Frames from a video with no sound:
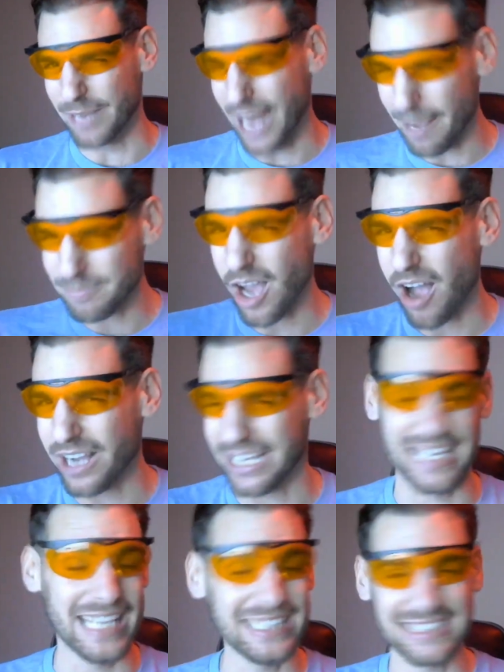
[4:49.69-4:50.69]
And I'm
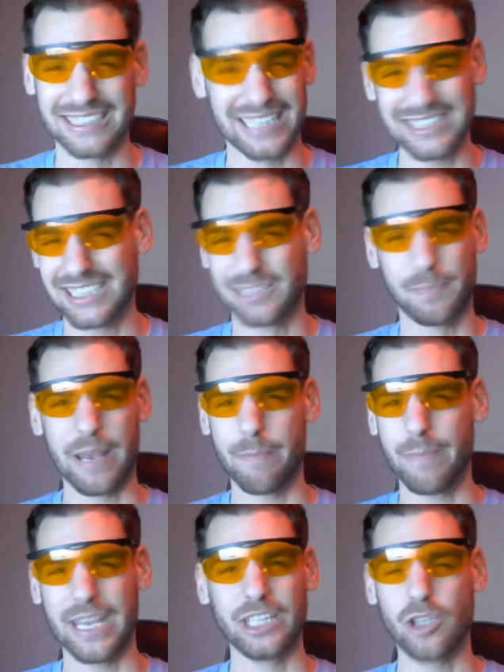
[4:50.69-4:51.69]
talking, this has
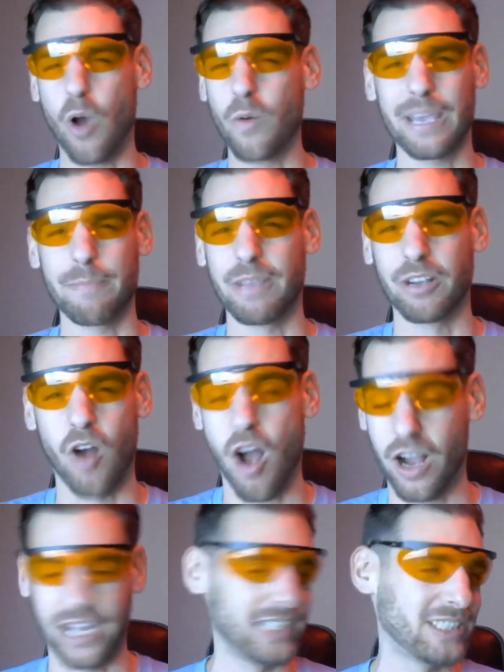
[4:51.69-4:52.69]
been me. Don't get me
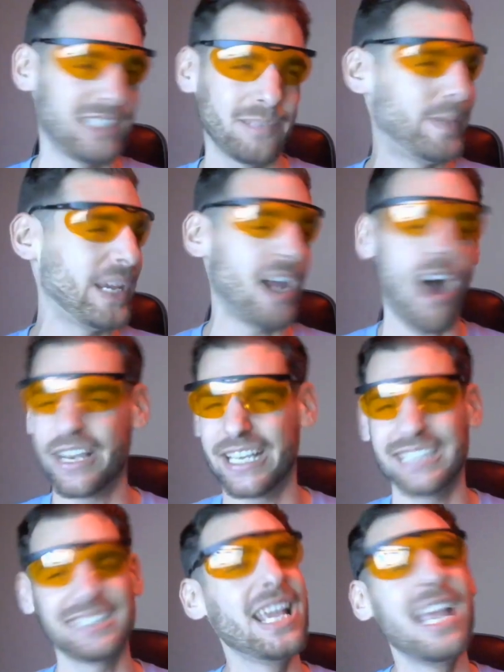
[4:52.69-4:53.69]
wrong. And to be
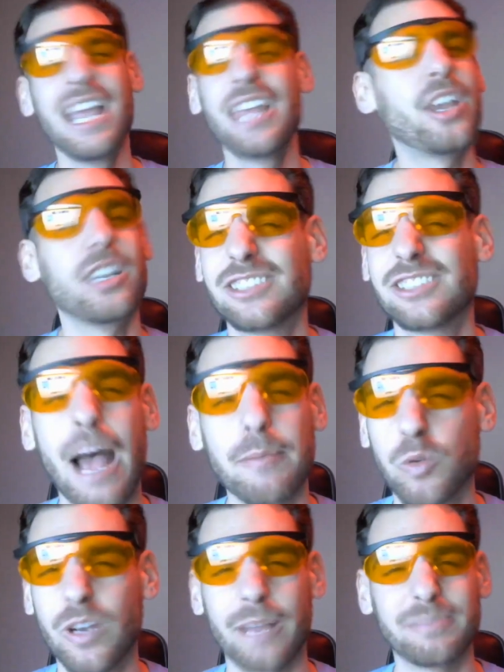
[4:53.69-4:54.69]
honest, there's
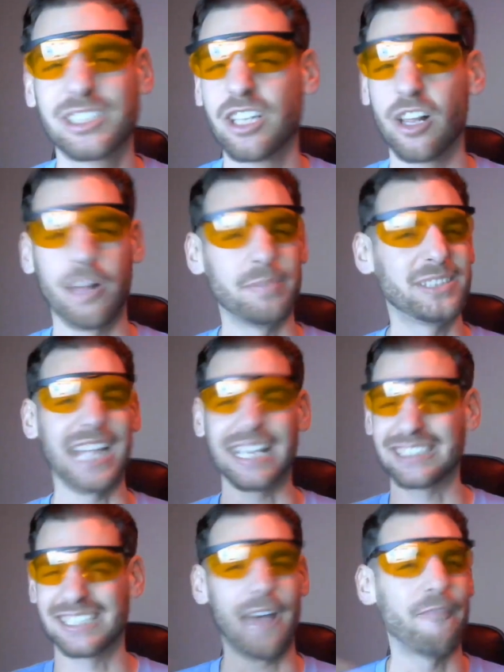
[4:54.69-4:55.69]
times when I'm still
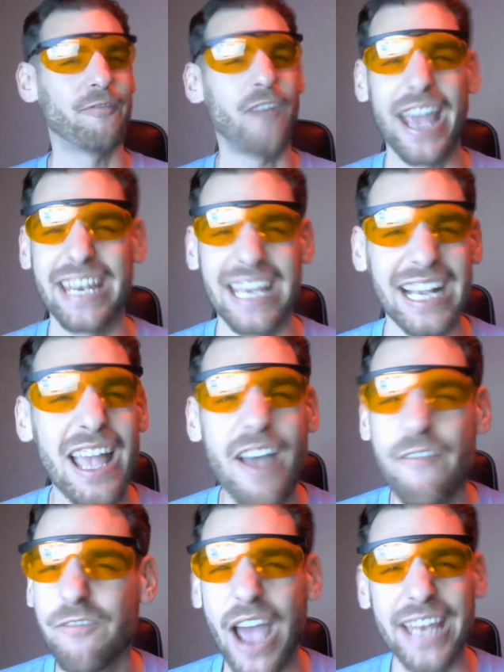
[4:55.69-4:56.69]
obsessed and I'm
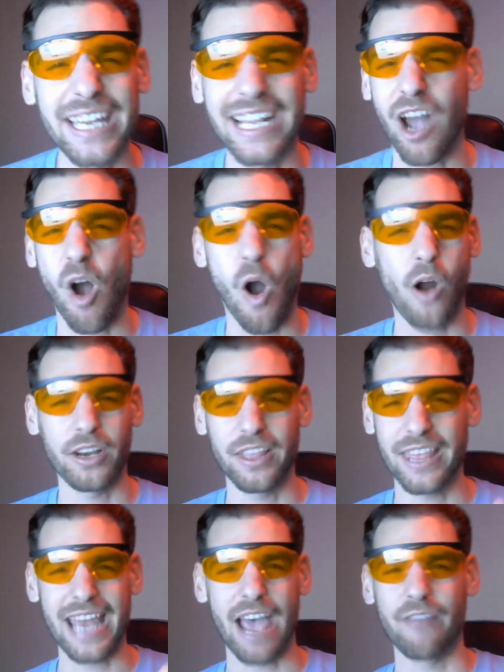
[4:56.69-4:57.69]
fighting it harder
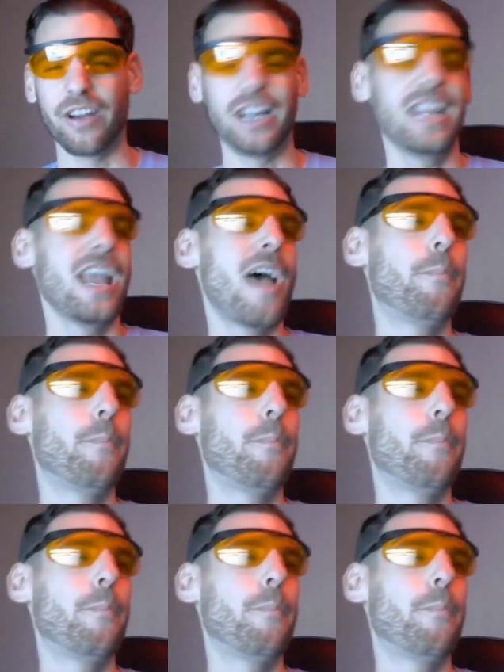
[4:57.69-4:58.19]
than ever.